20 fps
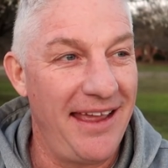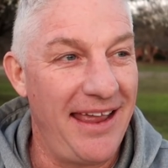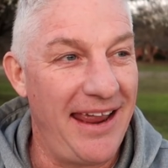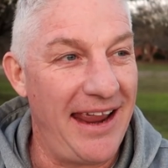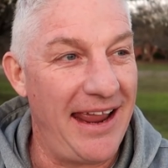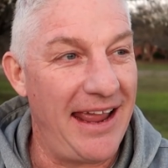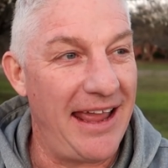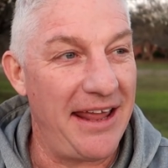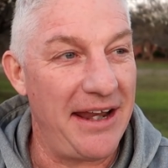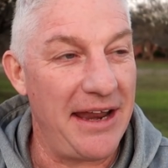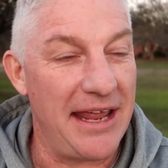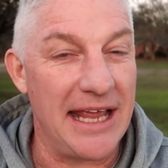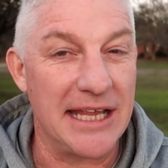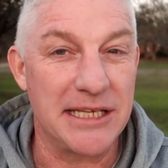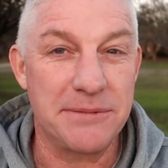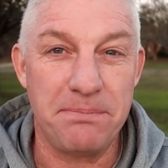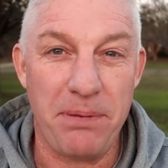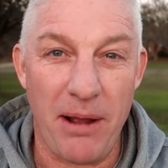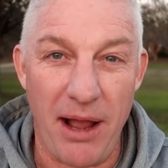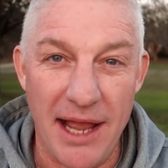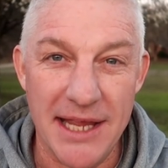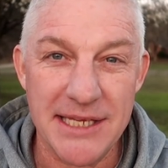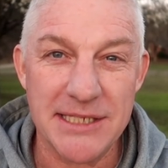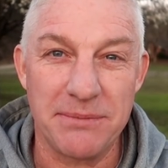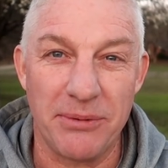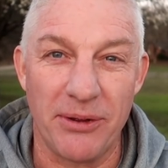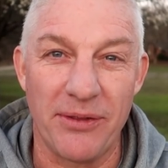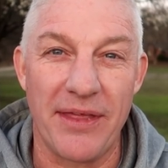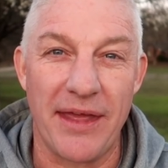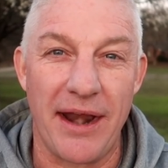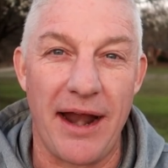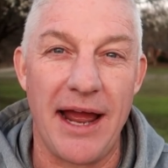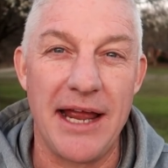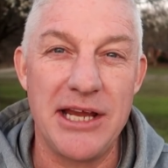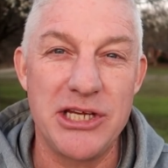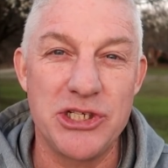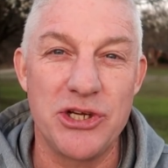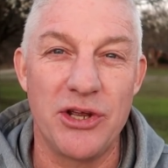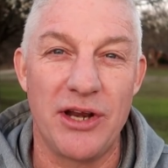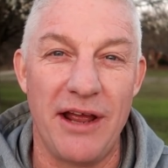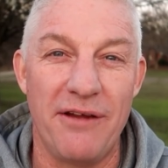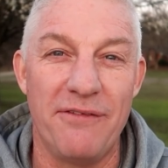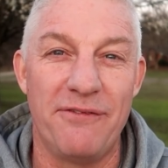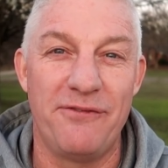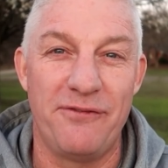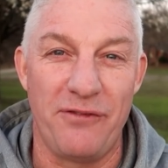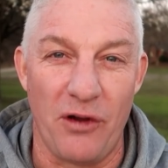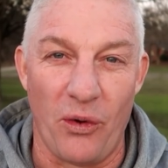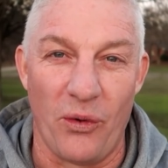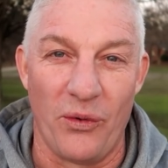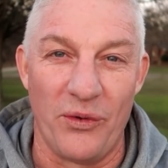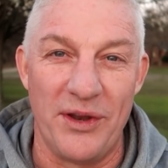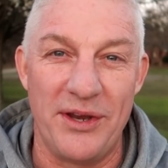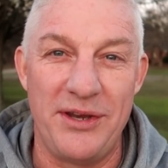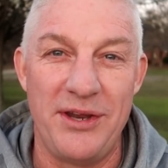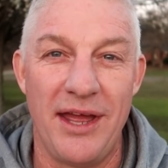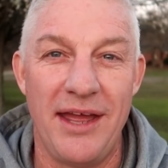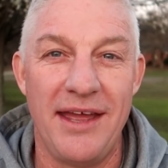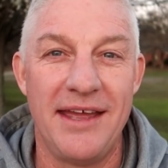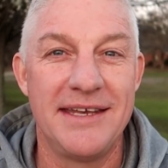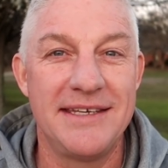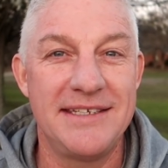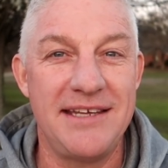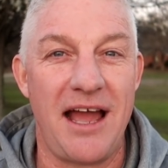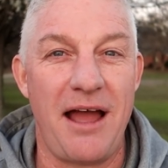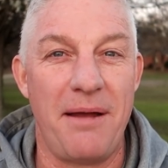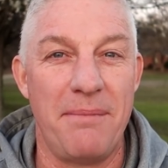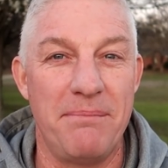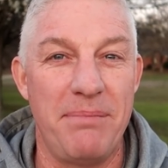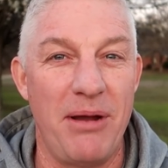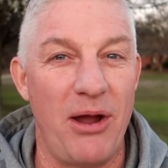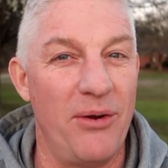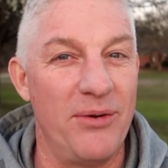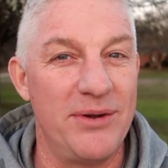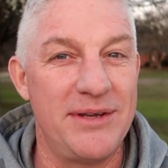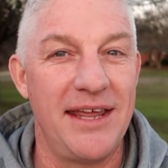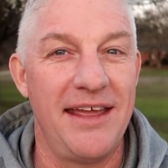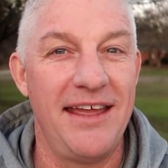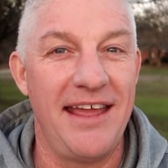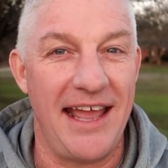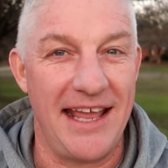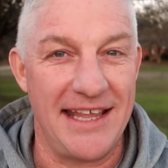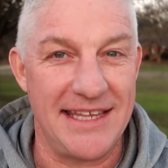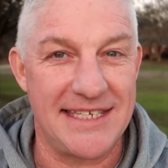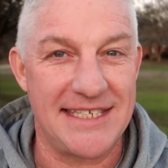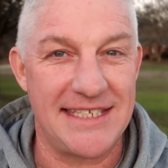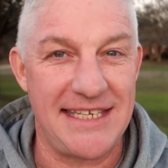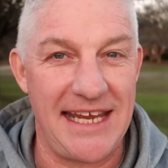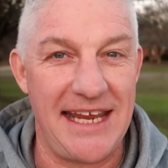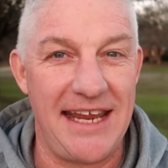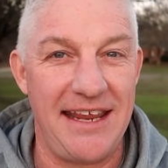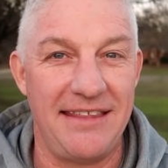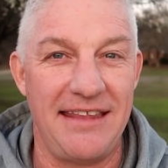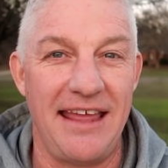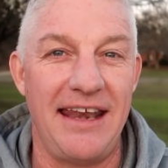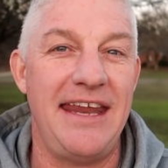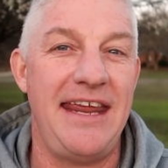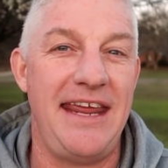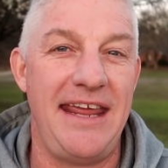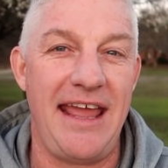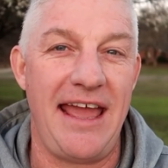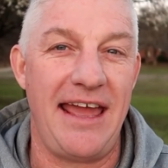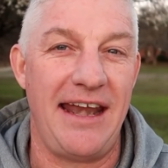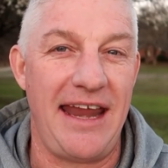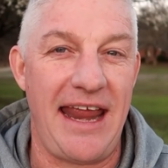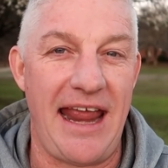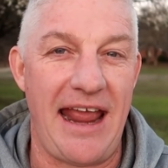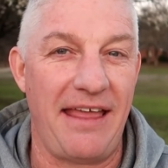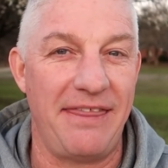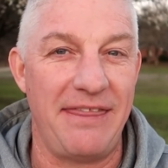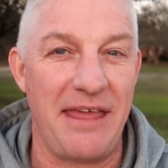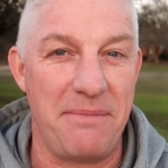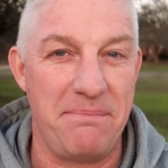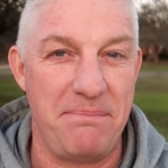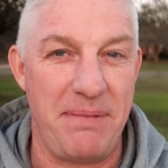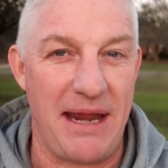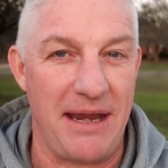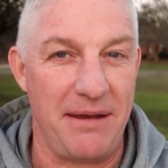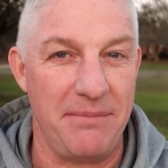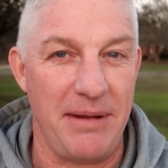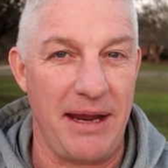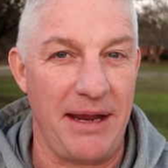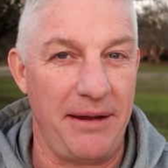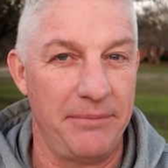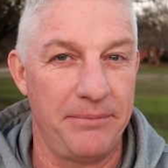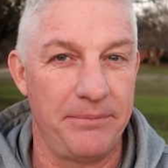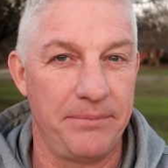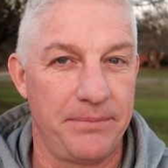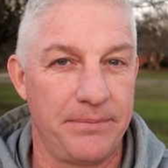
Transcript: And it's possible that I should have folded top boat and seen that he had a hand that beat me.